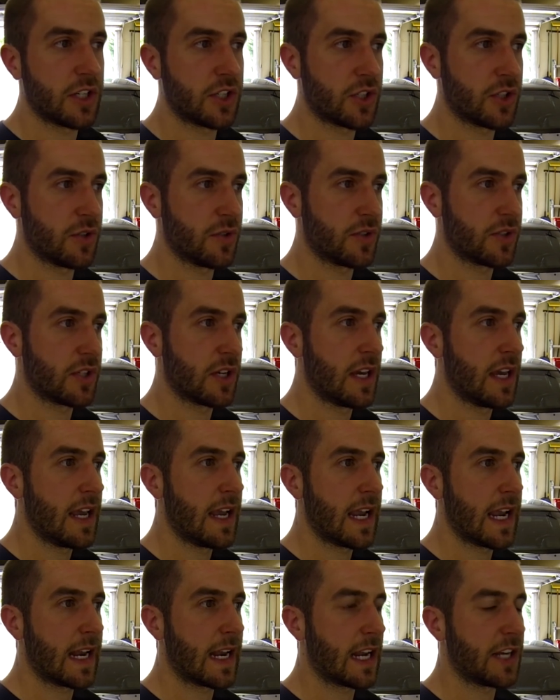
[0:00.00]
issues,
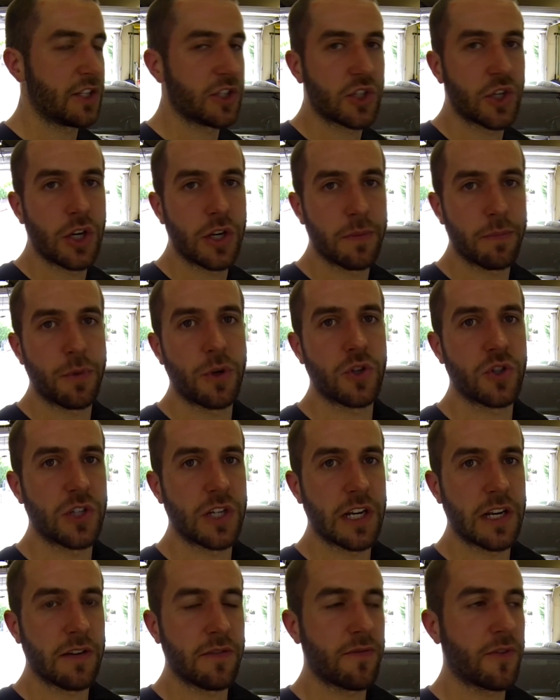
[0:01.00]
and I just couldn't push
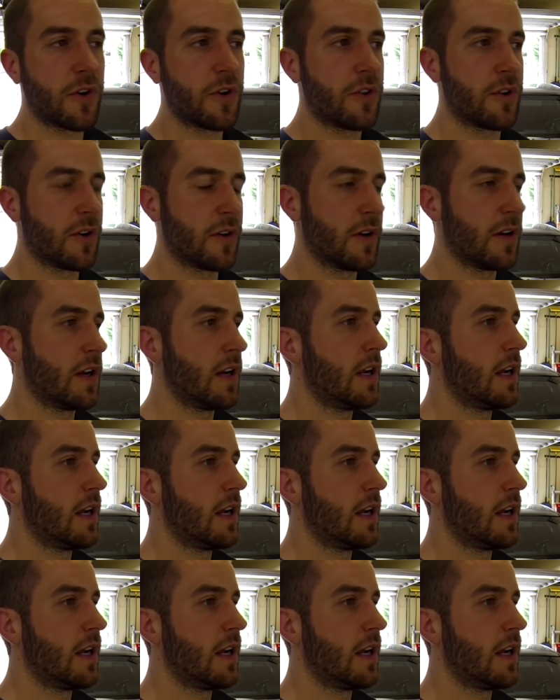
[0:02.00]
it any further.